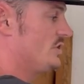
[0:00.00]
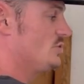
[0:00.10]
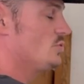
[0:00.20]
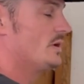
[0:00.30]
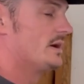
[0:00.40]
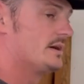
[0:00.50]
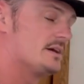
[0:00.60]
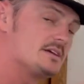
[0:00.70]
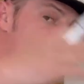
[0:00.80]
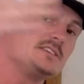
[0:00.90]
you
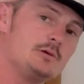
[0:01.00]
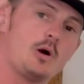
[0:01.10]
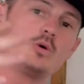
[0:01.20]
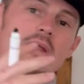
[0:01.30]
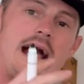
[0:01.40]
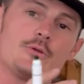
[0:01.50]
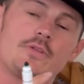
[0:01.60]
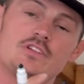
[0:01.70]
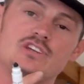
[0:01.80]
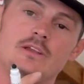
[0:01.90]
zero down on
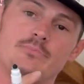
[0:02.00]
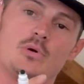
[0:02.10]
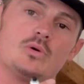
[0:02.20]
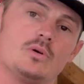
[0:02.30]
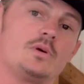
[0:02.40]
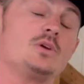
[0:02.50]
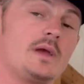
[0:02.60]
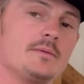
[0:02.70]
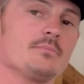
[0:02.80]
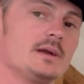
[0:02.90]
the gene pool. When you
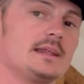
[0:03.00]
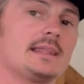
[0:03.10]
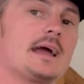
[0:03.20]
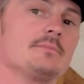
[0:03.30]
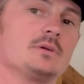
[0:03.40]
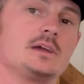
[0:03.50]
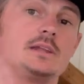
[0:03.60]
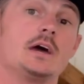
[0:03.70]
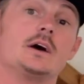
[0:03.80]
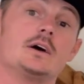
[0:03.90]
inbreed and line
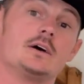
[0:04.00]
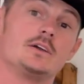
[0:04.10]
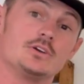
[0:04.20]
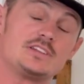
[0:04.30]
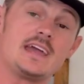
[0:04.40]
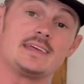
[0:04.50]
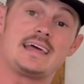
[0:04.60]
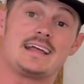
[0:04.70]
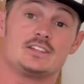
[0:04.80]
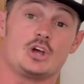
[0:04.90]
breed, you're taking
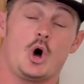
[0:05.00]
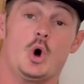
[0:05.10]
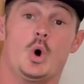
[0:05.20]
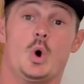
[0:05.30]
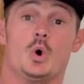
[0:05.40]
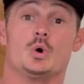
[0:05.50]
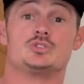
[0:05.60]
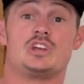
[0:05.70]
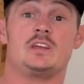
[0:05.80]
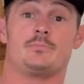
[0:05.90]
that whole
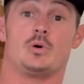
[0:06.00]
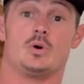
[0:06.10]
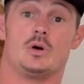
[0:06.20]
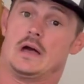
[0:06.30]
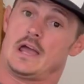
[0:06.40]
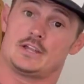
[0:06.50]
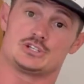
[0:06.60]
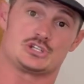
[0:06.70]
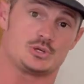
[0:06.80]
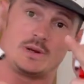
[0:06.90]
gene pool and
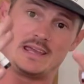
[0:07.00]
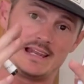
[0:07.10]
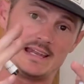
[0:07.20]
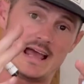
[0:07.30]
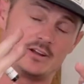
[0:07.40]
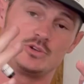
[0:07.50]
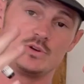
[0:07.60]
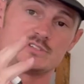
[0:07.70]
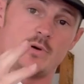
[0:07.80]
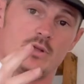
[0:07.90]
shrinking it down into
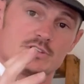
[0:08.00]
a smaller